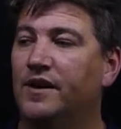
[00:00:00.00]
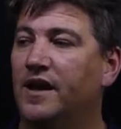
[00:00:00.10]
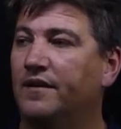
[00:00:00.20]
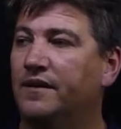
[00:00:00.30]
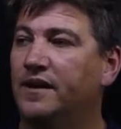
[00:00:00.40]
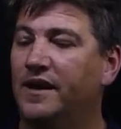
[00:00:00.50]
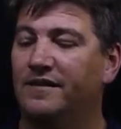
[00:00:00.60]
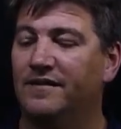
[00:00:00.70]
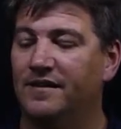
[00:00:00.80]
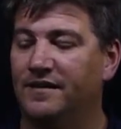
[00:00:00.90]
our
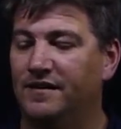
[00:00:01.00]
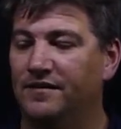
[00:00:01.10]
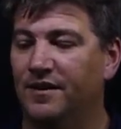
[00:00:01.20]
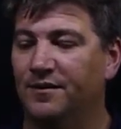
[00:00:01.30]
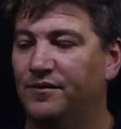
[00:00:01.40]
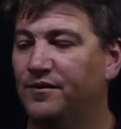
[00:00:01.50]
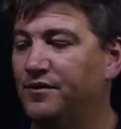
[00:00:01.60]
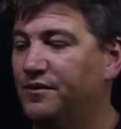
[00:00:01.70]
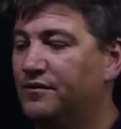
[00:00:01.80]
antenna is going to